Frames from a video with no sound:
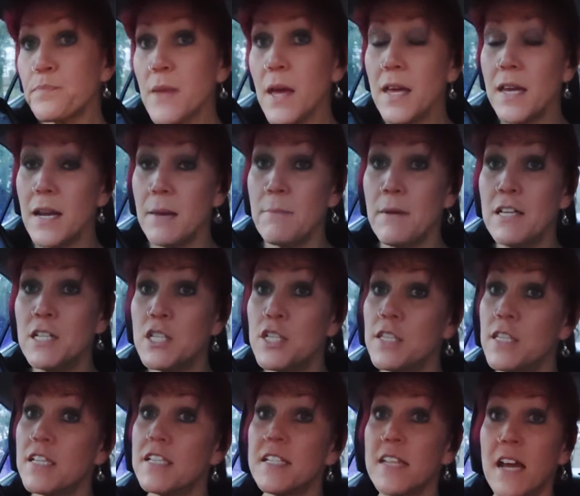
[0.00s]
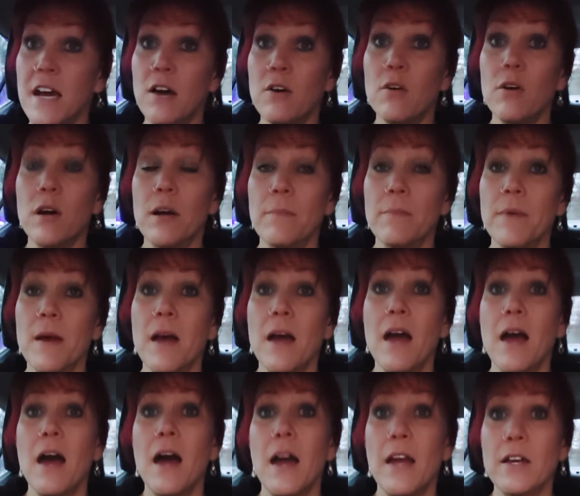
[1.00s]
And I mention this now.
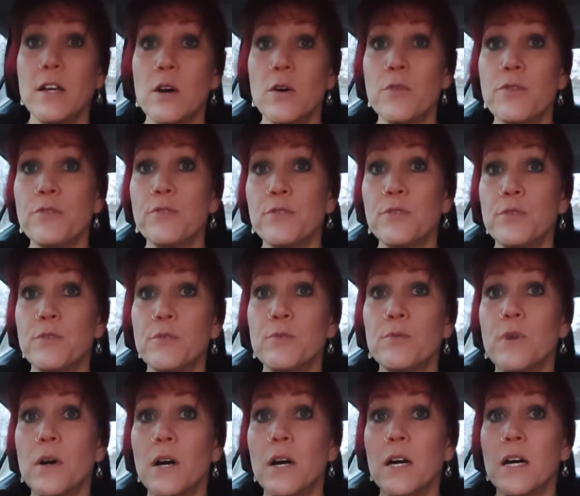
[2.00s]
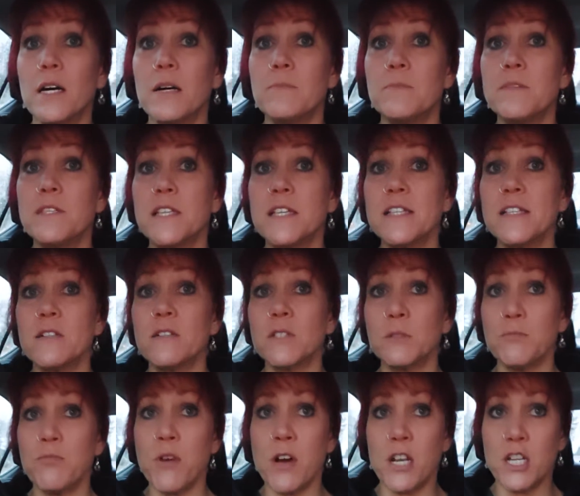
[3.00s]
I go through seasonal
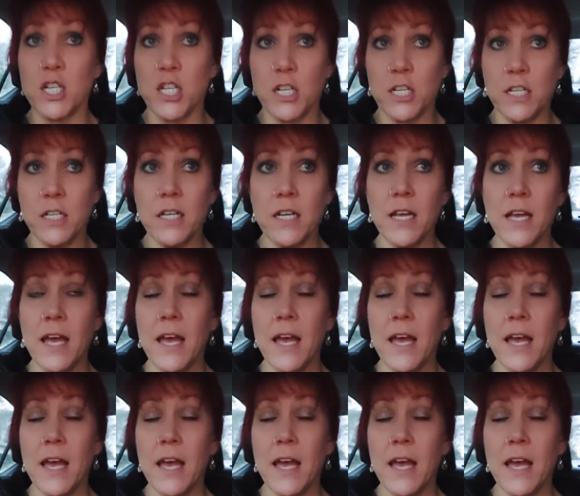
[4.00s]
depression.